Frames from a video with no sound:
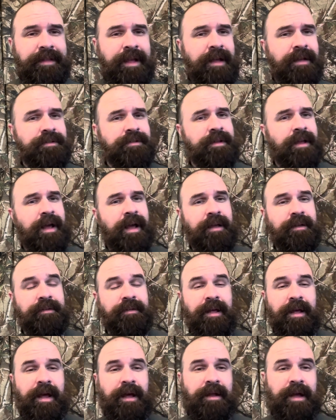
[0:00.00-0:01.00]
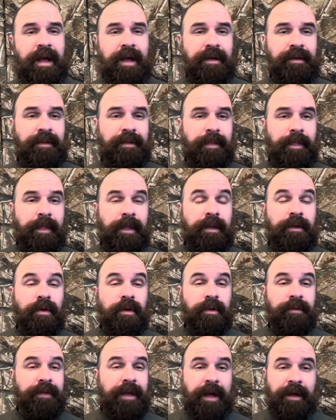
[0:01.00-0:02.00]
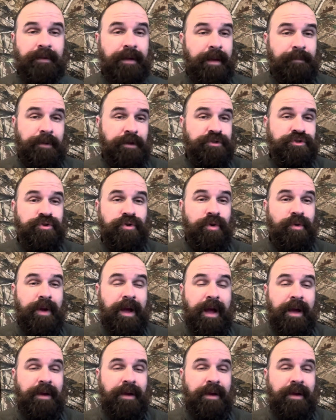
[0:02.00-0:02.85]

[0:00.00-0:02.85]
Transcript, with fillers: that. I'm not sure